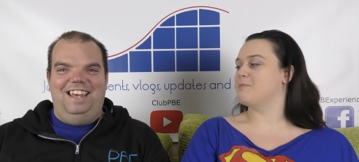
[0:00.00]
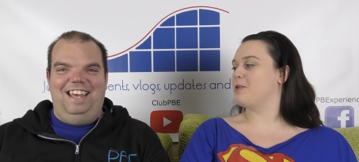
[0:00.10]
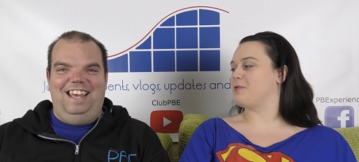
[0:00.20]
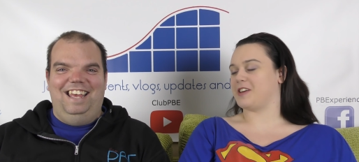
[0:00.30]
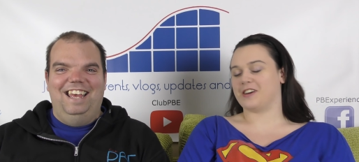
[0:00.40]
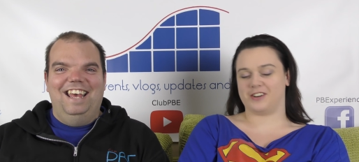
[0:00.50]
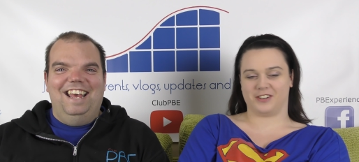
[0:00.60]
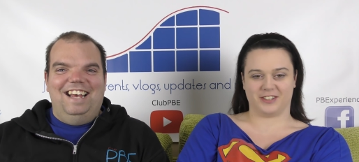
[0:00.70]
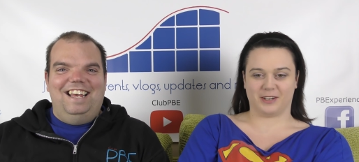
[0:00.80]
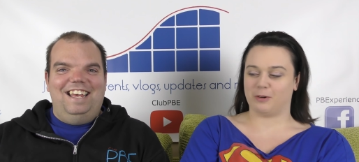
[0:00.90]
Speaker 1: moving
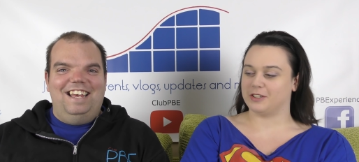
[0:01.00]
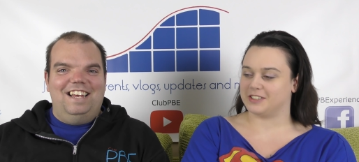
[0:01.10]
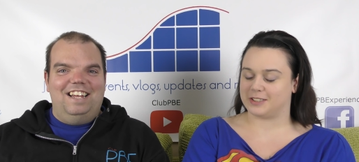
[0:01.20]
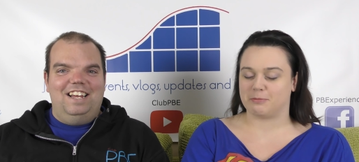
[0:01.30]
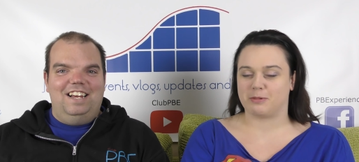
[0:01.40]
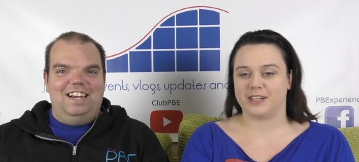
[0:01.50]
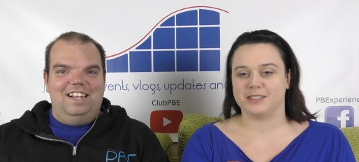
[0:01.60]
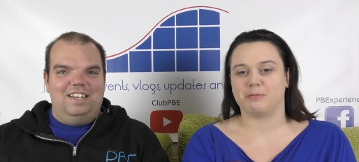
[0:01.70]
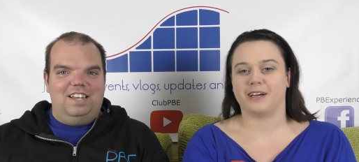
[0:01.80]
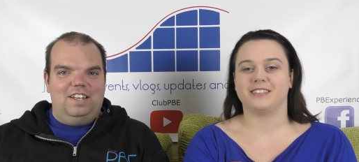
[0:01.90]
on. I wasn't
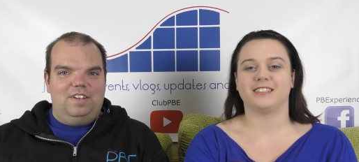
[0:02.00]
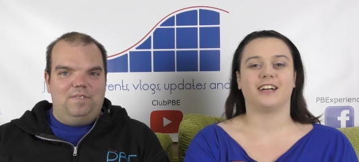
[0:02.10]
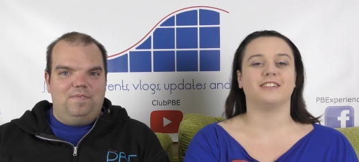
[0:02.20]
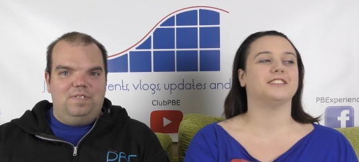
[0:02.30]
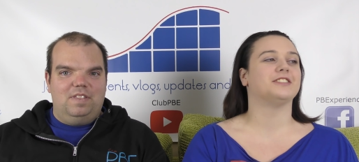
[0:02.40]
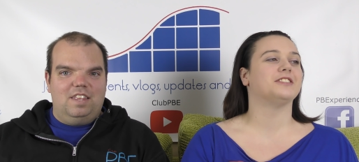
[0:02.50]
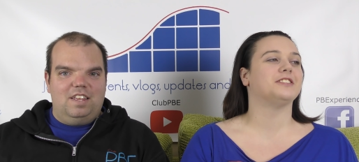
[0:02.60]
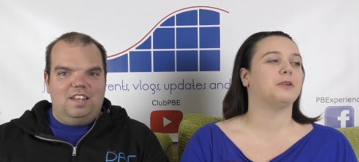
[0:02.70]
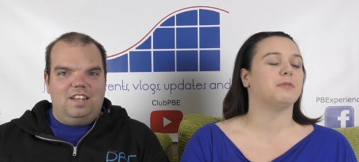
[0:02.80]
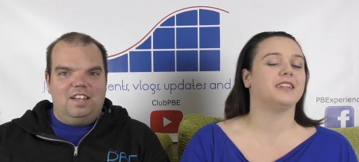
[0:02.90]
surprised by Taran, so it's
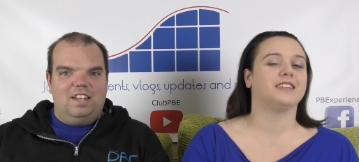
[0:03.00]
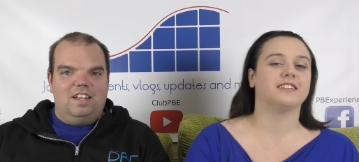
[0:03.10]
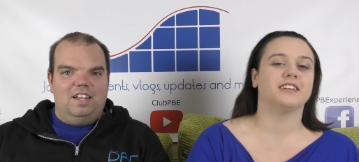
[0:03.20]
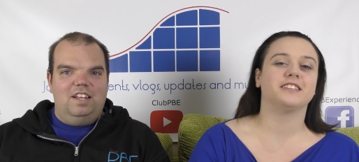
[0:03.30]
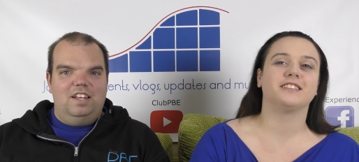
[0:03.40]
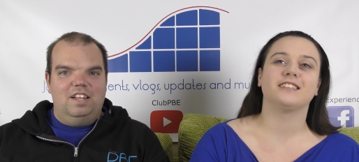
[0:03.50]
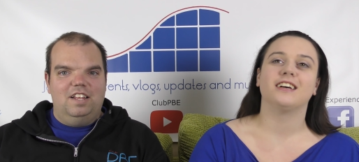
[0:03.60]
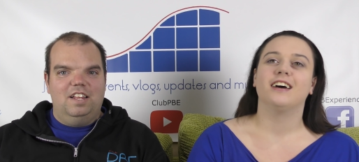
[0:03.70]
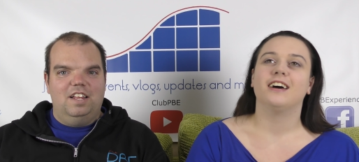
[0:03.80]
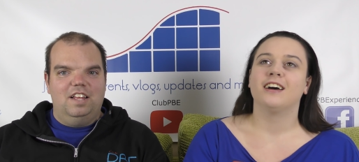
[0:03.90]
not made the list.
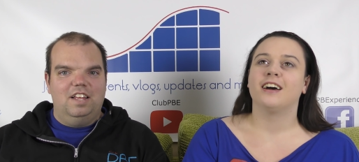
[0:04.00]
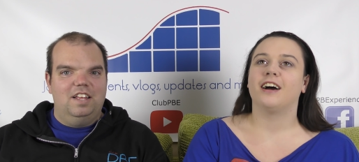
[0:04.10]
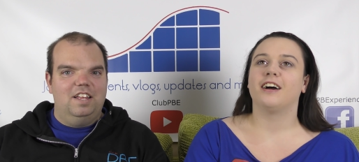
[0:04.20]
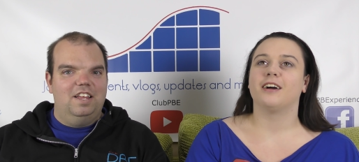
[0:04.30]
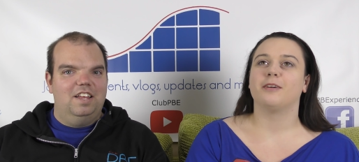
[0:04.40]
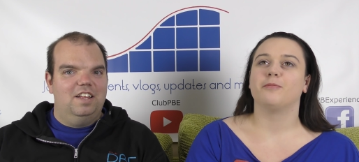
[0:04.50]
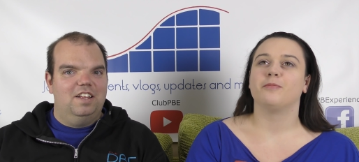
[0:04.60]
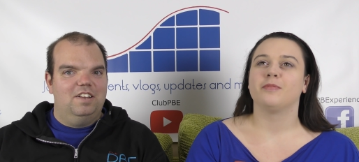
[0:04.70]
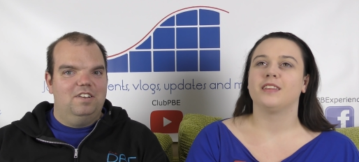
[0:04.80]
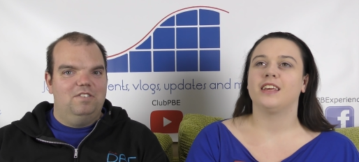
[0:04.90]
Um,
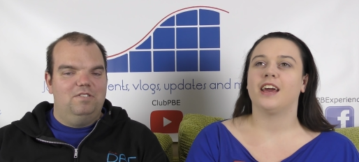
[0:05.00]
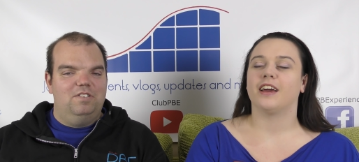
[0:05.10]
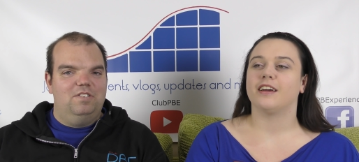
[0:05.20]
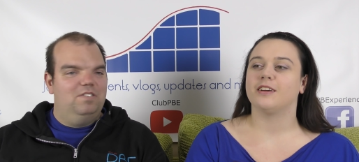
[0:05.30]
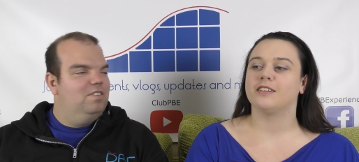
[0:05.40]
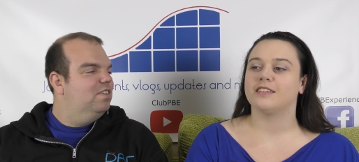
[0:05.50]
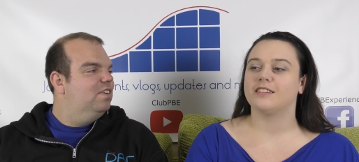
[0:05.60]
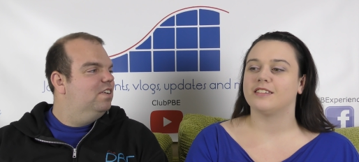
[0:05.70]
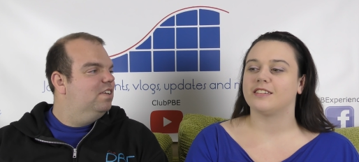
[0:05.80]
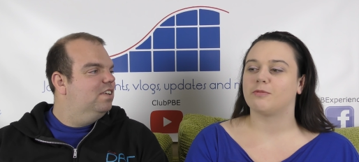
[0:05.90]
yeah, it.
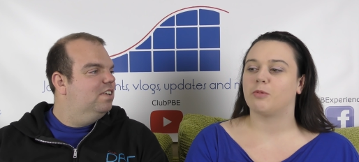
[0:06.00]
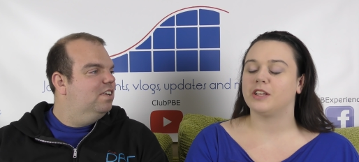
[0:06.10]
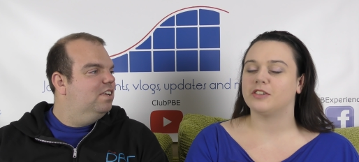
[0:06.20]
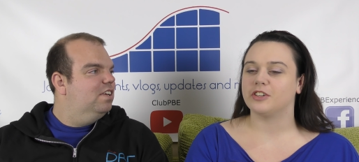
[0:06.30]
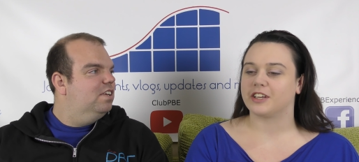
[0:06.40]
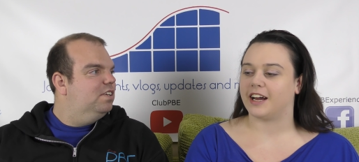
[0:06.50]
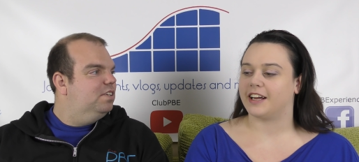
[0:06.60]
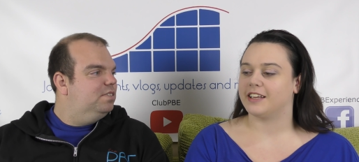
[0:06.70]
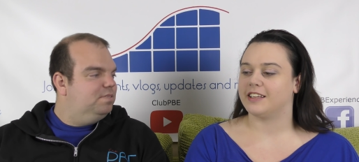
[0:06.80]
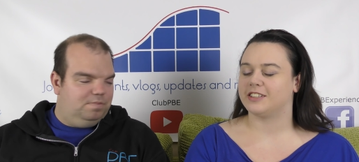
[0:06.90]
When you look
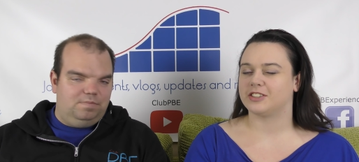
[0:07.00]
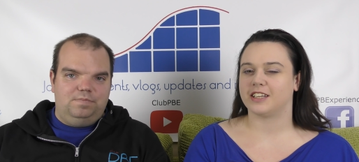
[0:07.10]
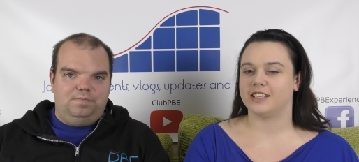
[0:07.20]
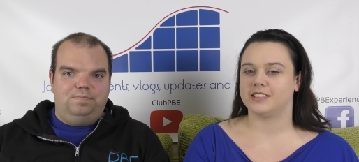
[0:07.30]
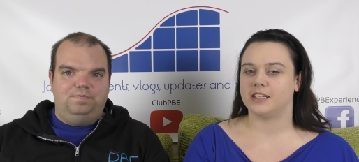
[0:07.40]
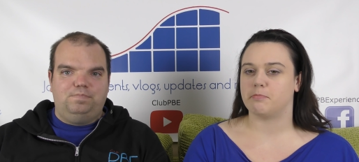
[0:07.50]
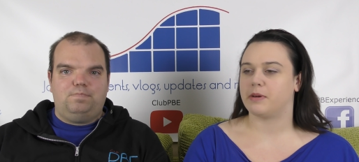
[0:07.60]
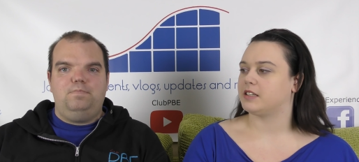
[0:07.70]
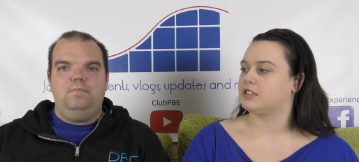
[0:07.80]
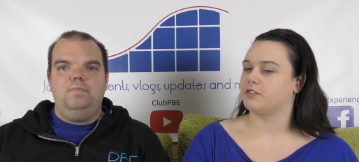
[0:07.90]
at it, you just kind of see
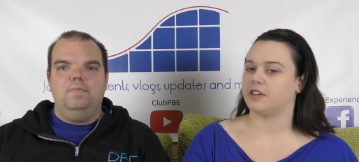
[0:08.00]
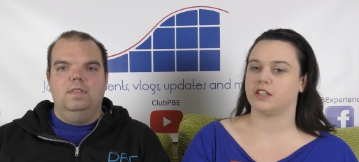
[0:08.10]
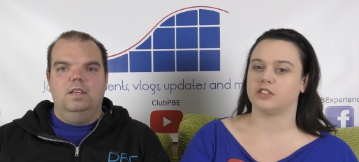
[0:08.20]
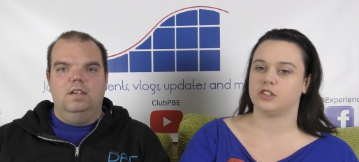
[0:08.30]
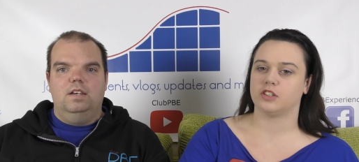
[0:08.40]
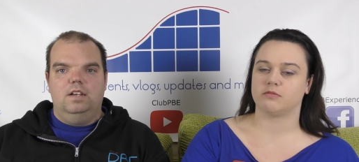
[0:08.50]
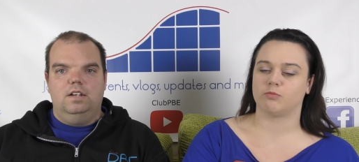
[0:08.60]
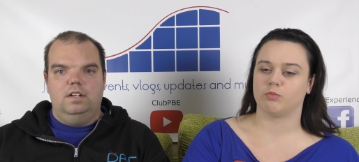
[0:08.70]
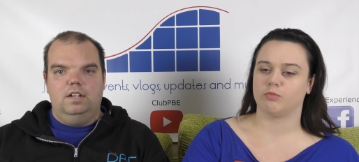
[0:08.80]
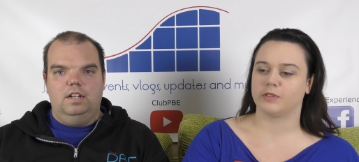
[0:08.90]
bits of it because you
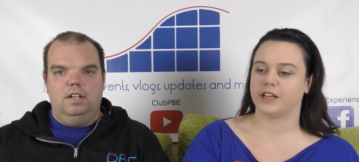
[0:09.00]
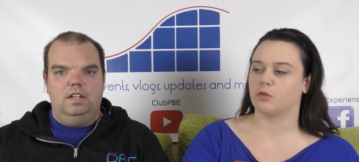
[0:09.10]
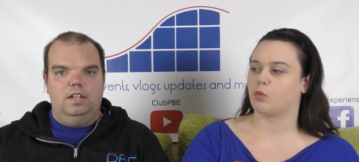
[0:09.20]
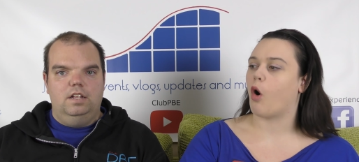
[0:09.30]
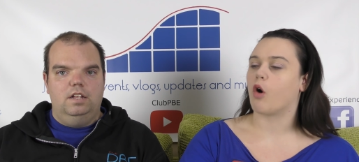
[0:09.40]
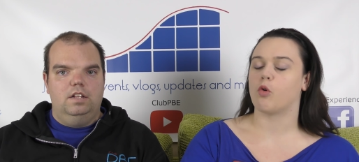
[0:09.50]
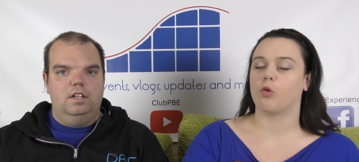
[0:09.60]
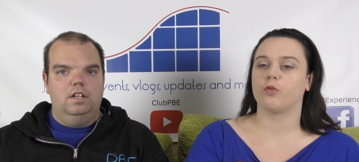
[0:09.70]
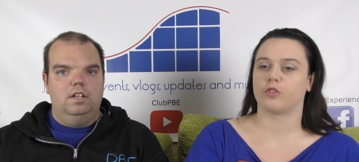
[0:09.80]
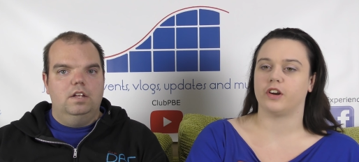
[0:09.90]
kind of walk
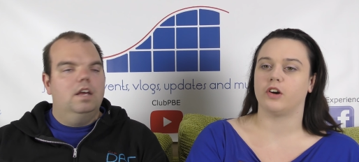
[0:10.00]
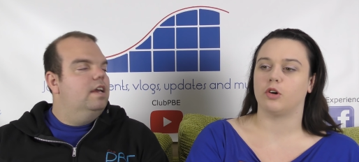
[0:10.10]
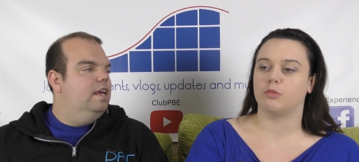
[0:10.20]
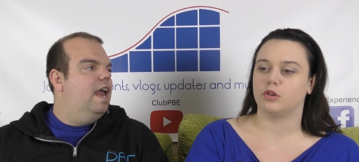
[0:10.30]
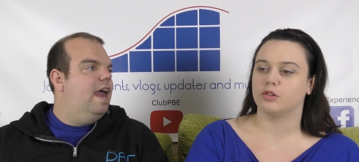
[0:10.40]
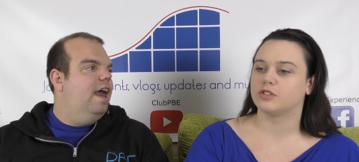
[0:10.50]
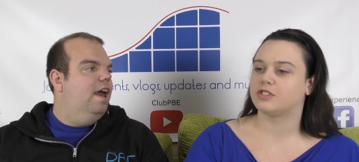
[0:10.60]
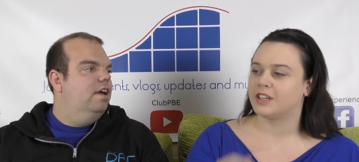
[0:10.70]
over it almost. Yeah.